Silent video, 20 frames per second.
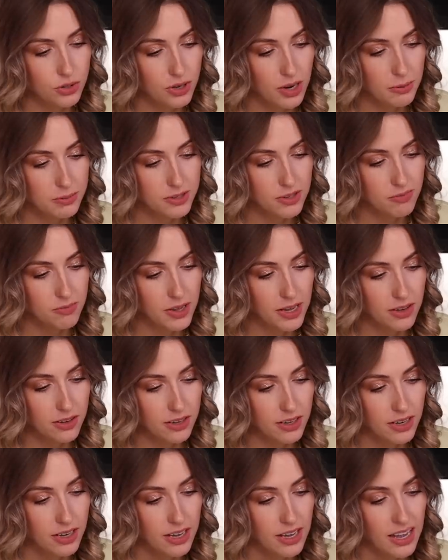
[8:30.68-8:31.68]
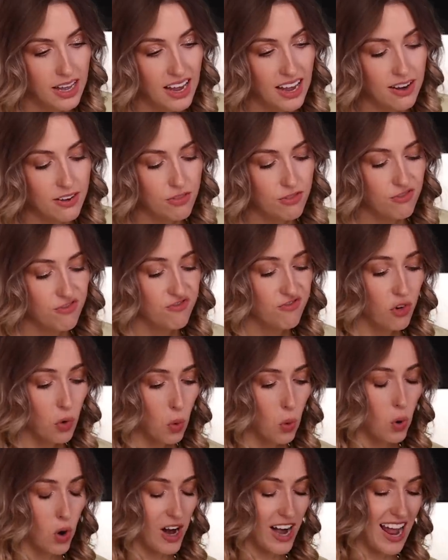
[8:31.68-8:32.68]
two cups of milk and
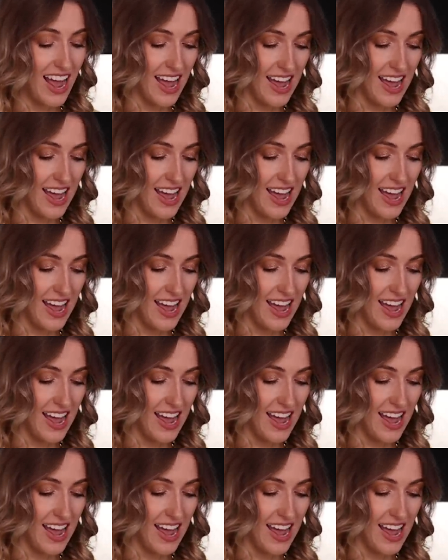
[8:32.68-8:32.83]
four